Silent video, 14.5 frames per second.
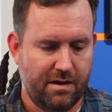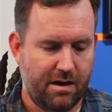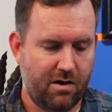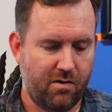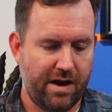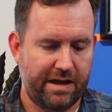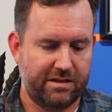
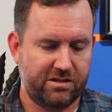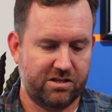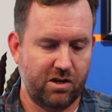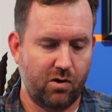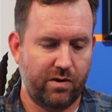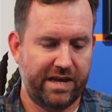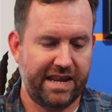All right,
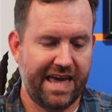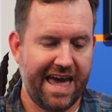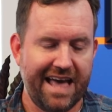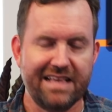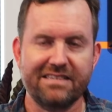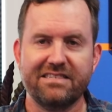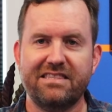so it
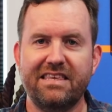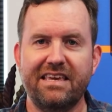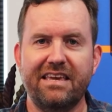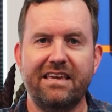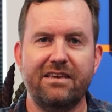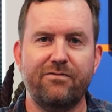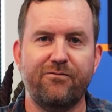has
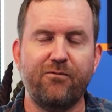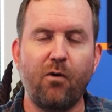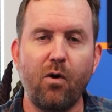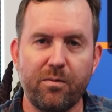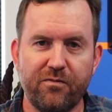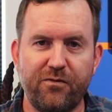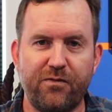the
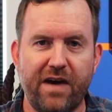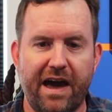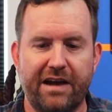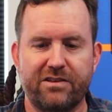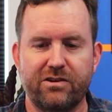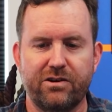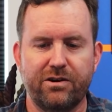form
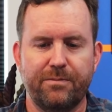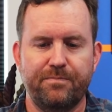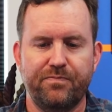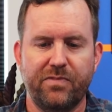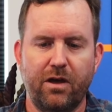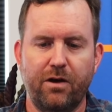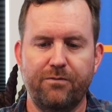factor
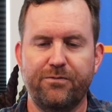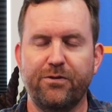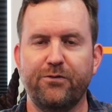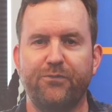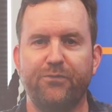of the